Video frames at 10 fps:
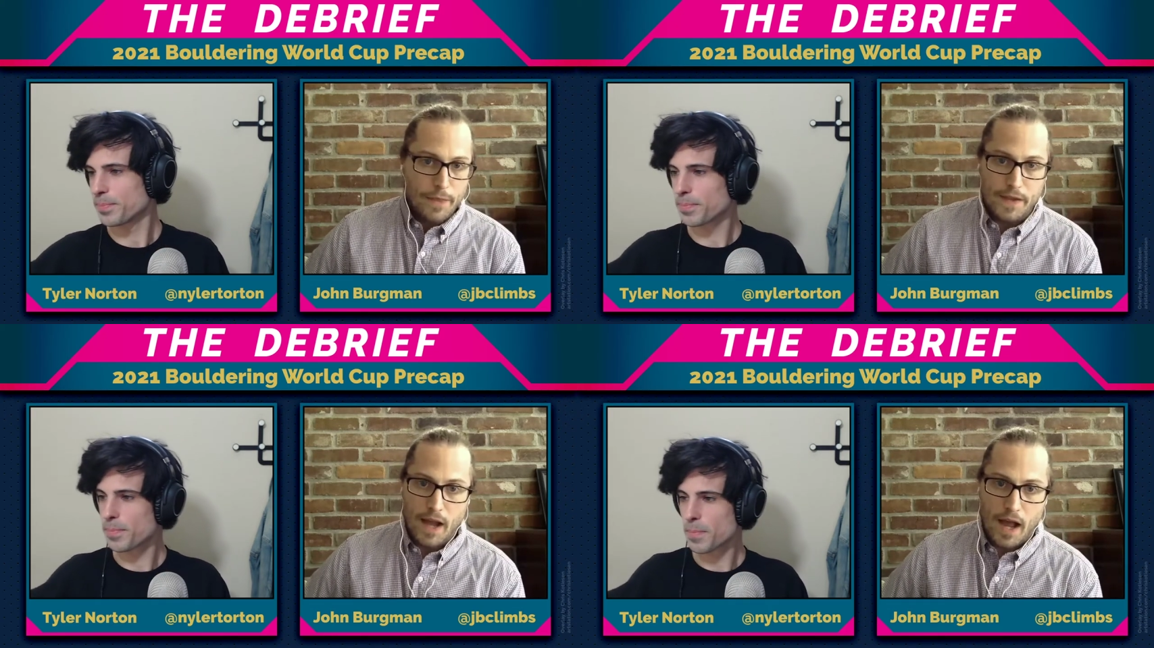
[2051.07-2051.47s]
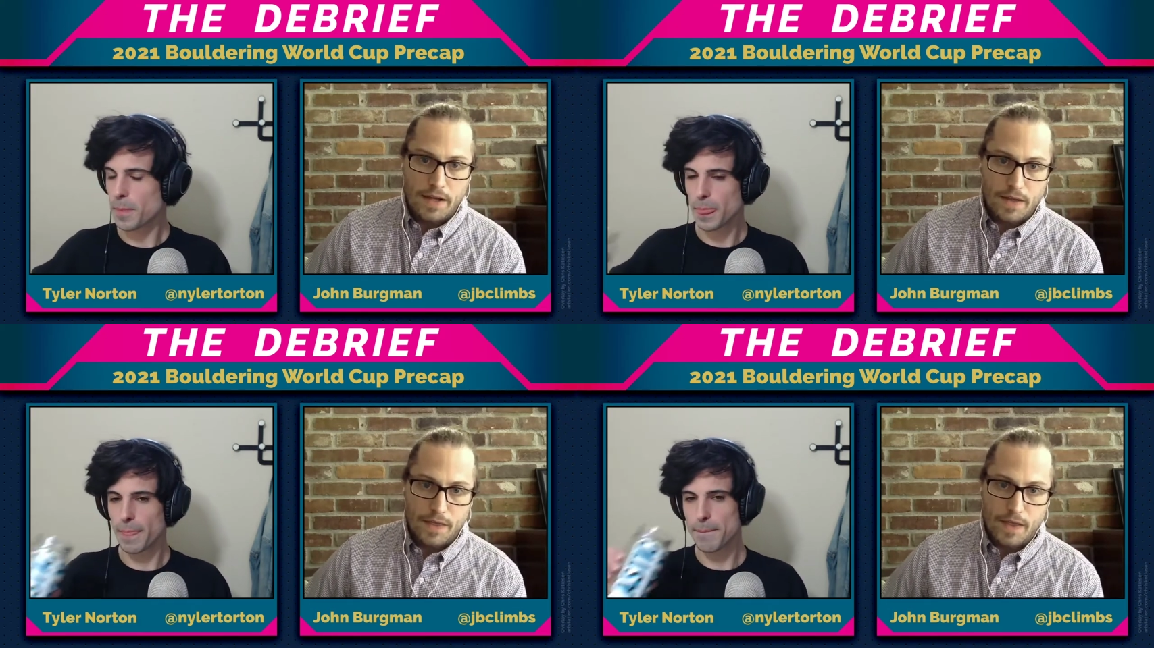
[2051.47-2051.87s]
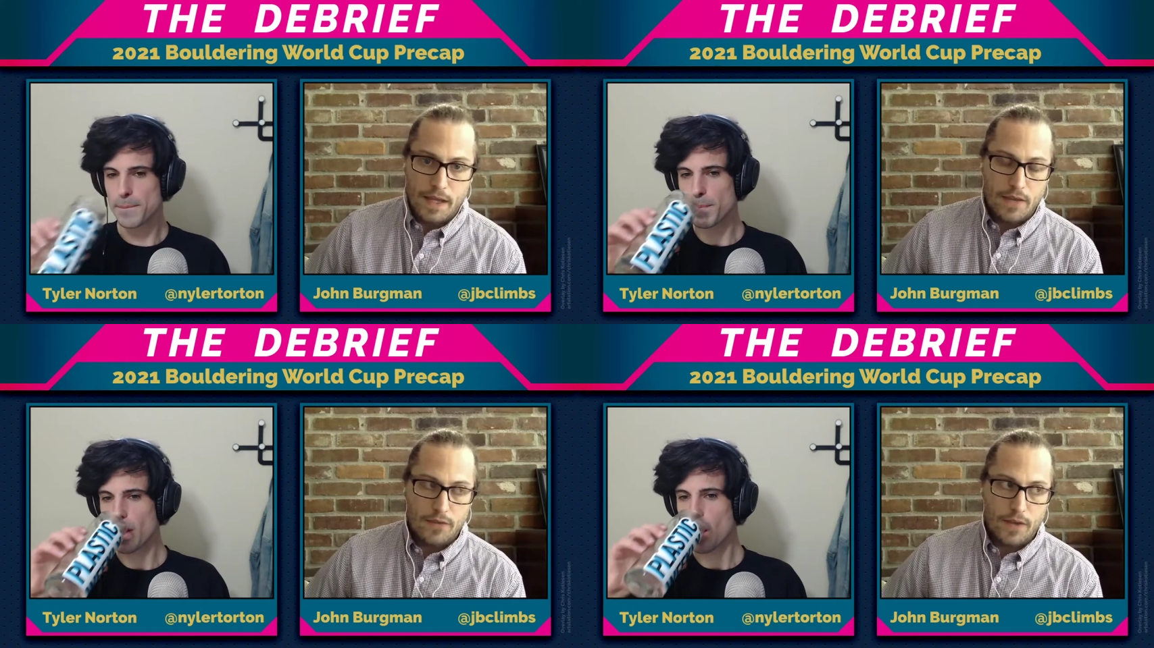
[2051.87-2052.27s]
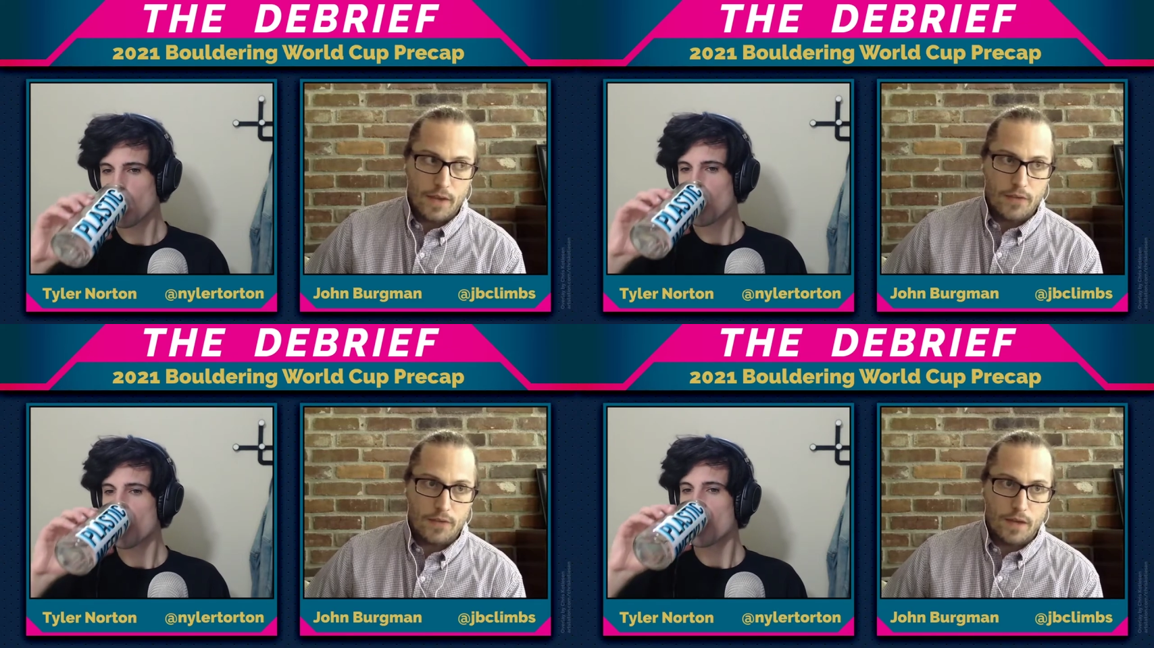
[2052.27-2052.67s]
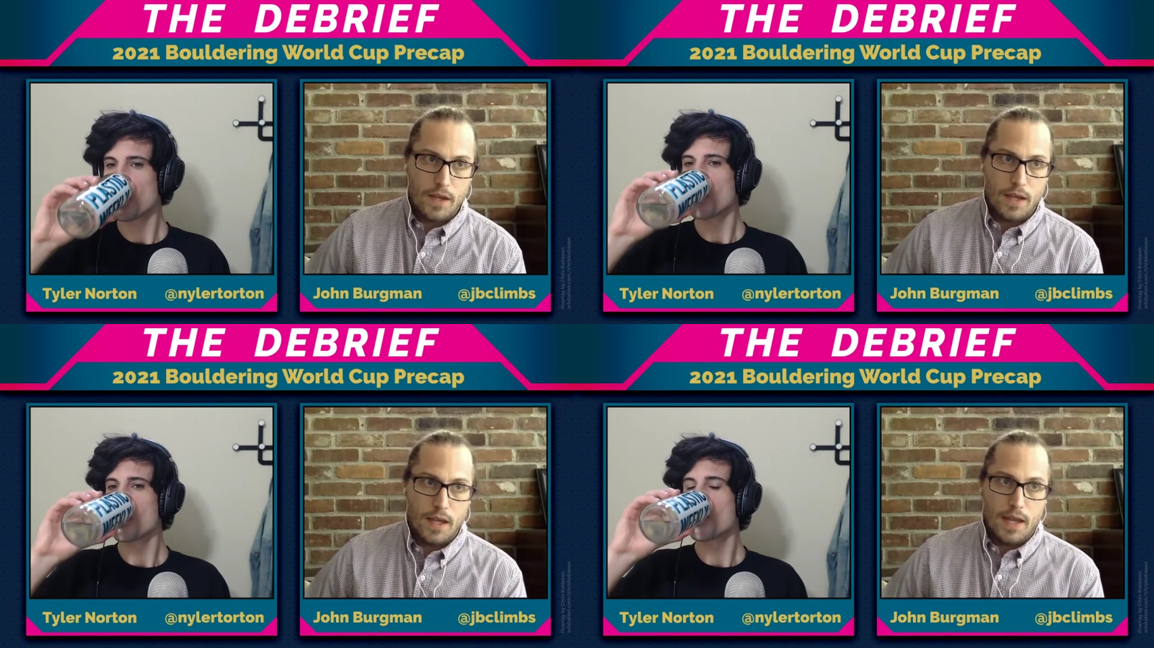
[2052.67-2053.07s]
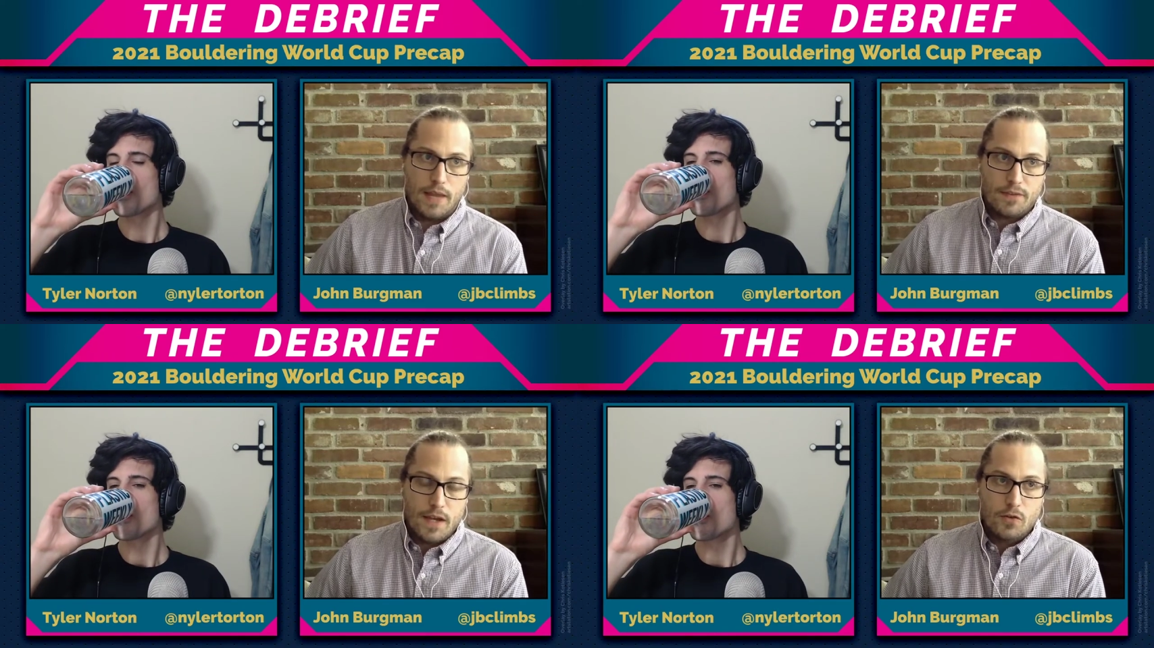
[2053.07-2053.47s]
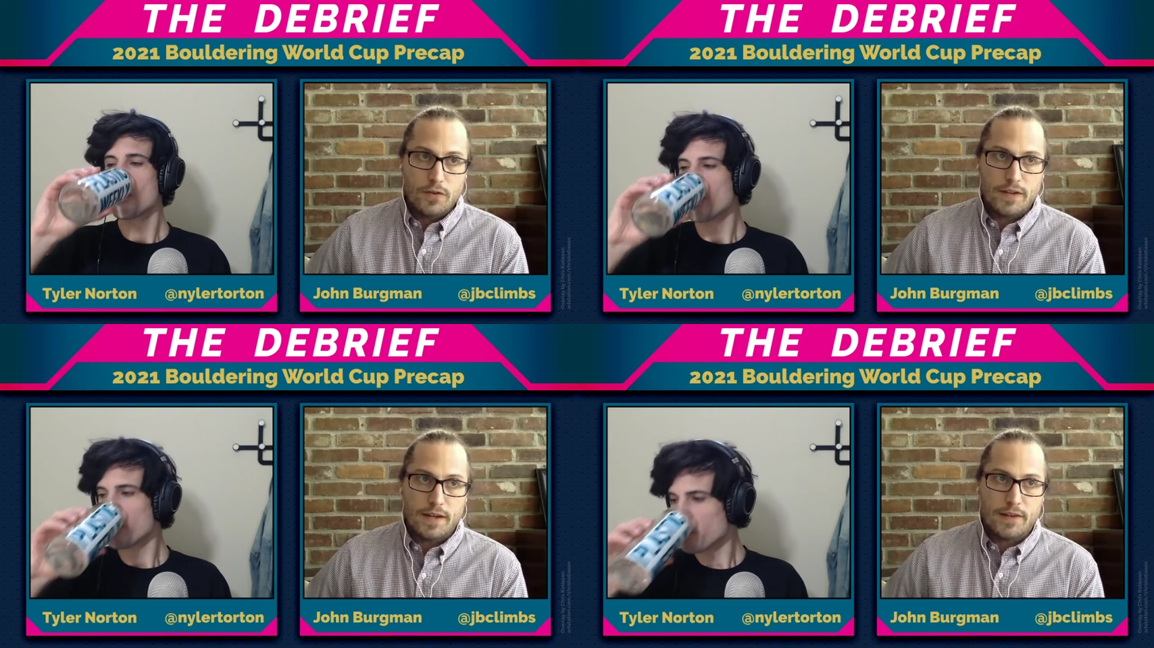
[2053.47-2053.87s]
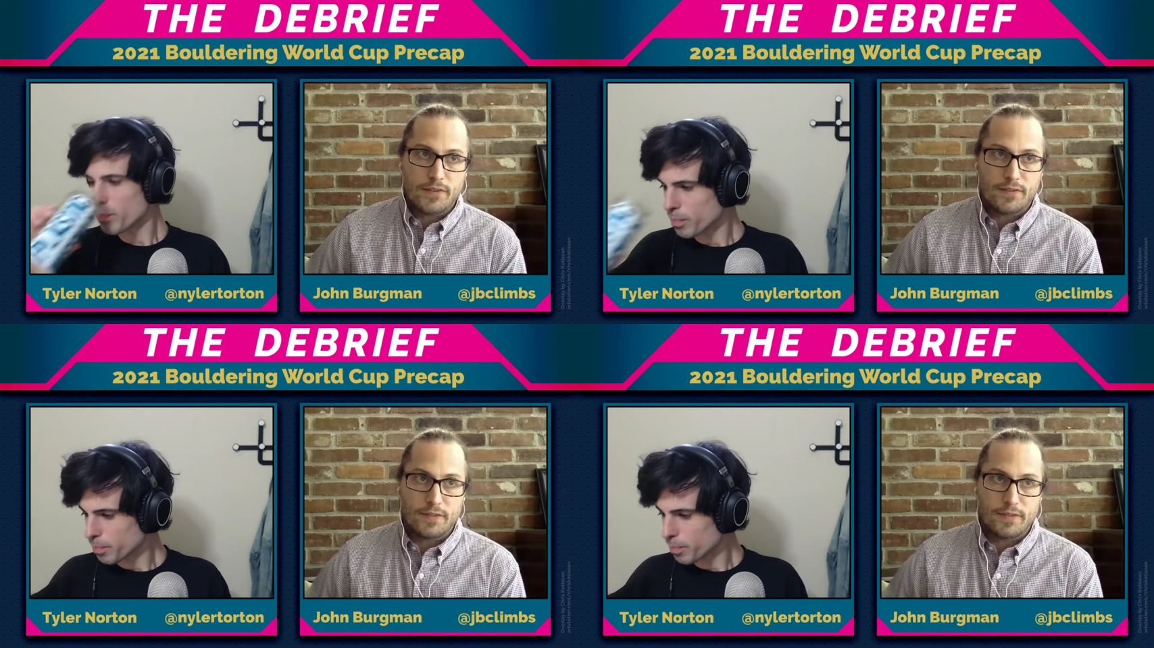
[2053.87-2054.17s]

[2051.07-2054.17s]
Speaker 1: the Janja thing is is it's interesting to,